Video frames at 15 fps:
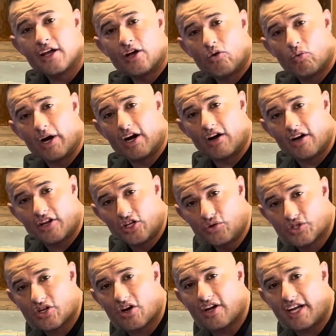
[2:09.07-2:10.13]
where you
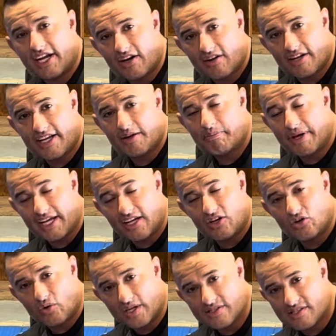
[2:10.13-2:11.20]
start hearing him making
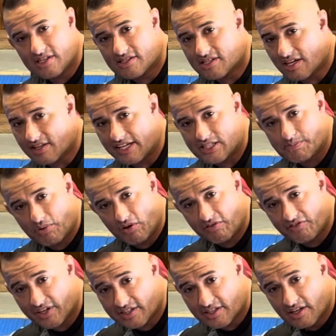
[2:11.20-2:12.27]
noises, that's
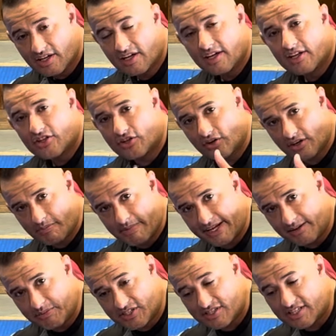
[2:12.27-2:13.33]
perfect. They're going to make
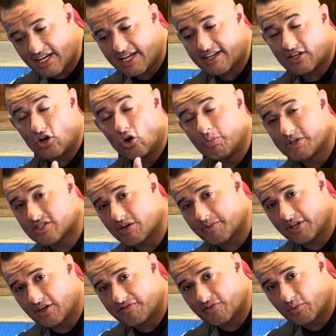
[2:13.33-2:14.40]
a mistake and open
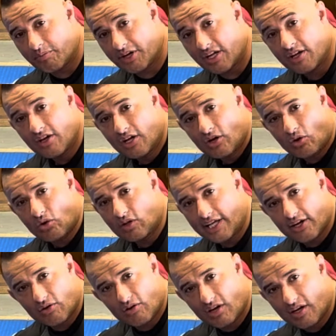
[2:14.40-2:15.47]
something up for me, or
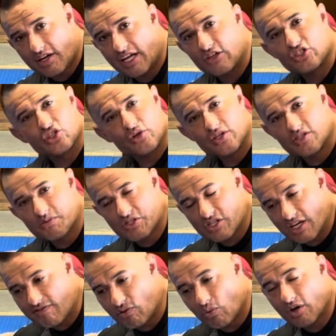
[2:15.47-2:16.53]
later on, I'll show you some
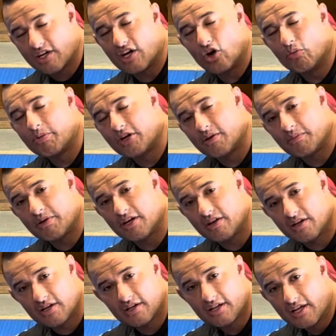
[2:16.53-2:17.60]
stuff where we're going to open up
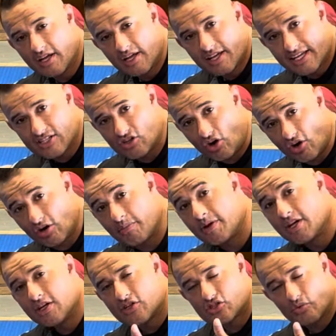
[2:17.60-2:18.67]
his arm
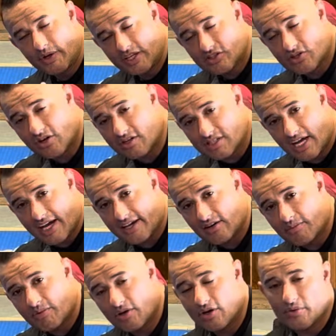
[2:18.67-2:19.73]
so we can start attacking.
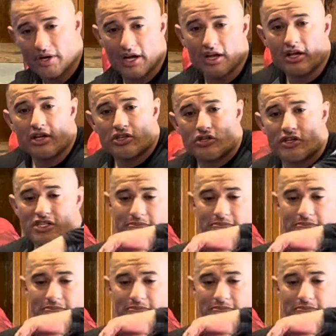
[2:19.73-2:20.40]
Okay, so just